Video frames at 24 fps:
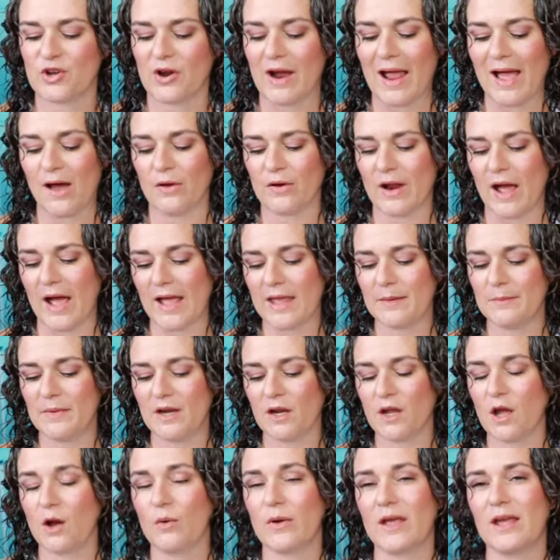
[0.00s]
are out, I am
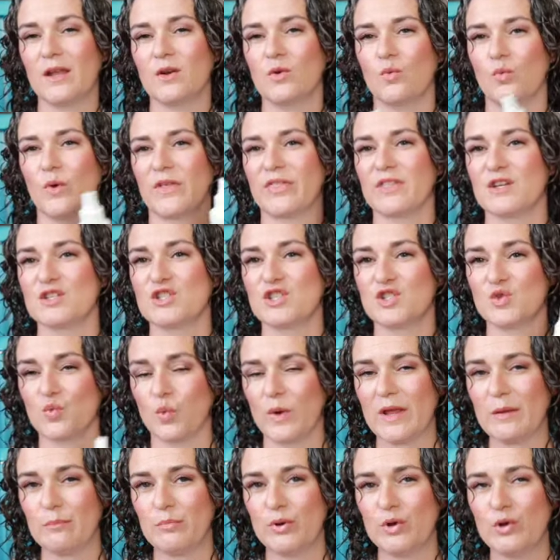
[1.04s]
gonna go in with
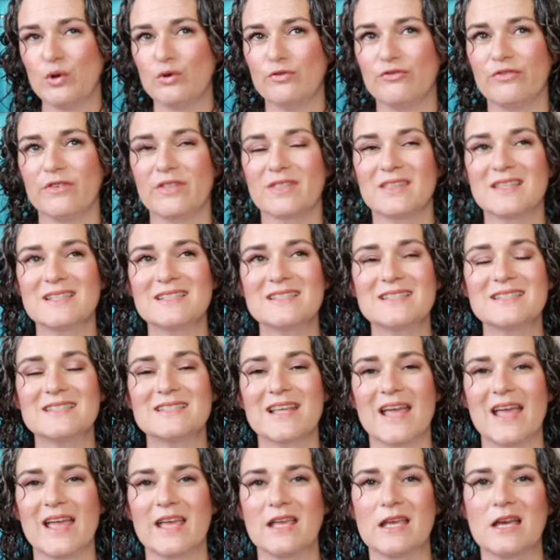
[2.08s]
Sweet Poof. This
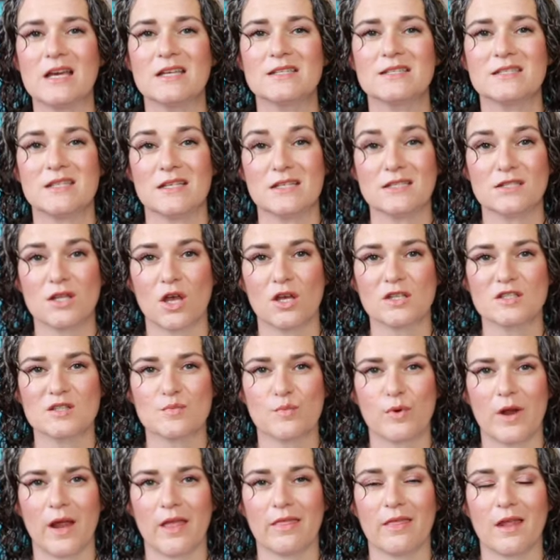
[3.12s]
is a sea salt
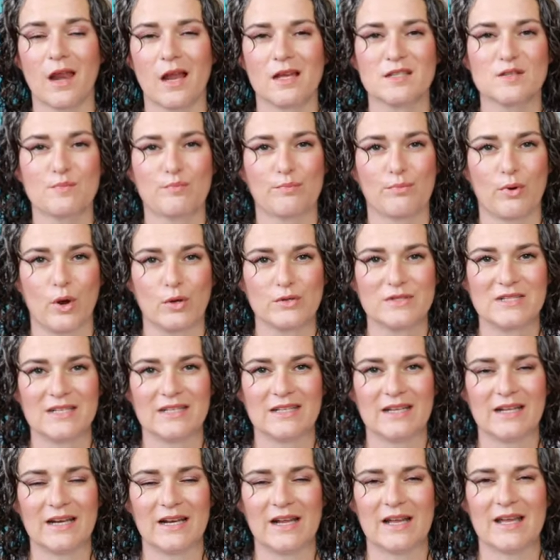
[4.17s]
spray that has
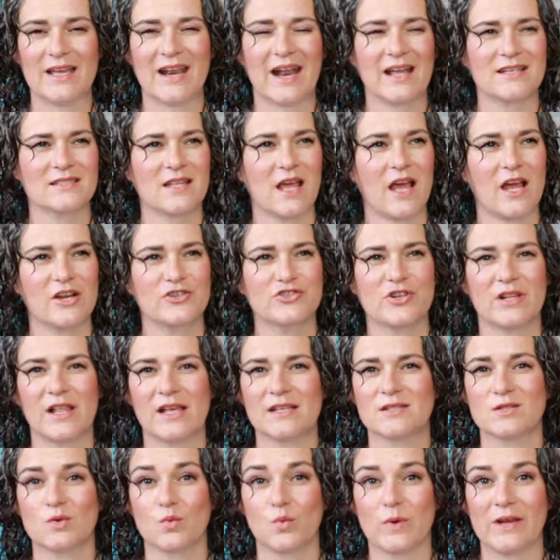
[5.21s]
protein in it. It has
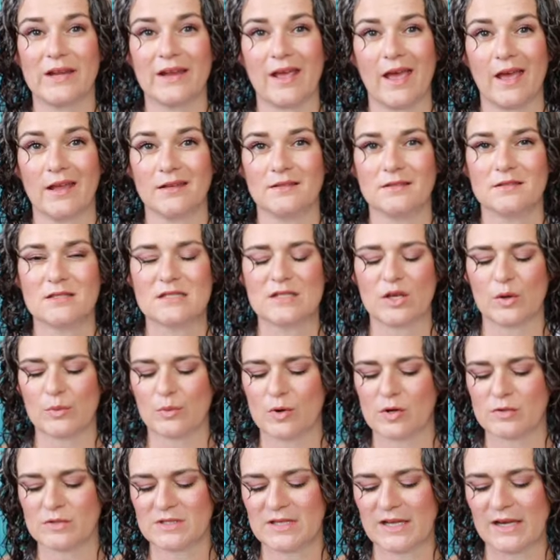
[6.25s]
hydrolyzed wheat and silk
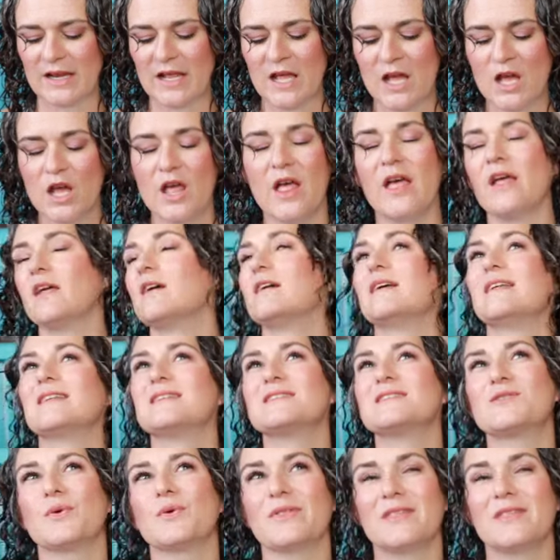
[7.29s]
protein.
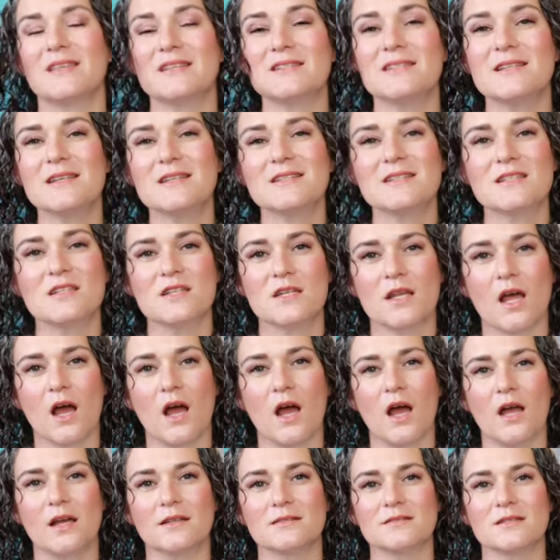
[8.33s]
So this is
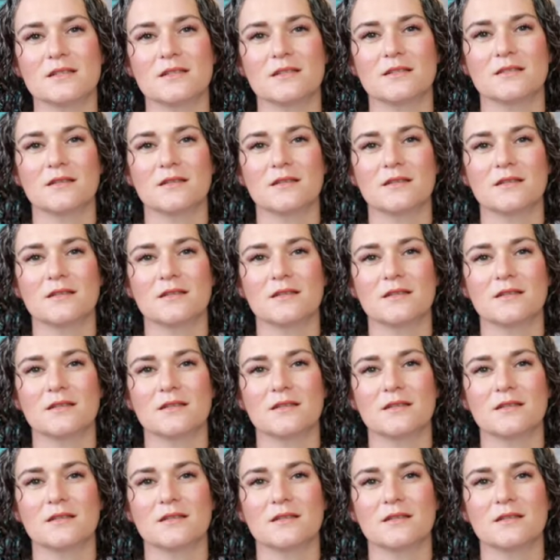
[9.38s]
not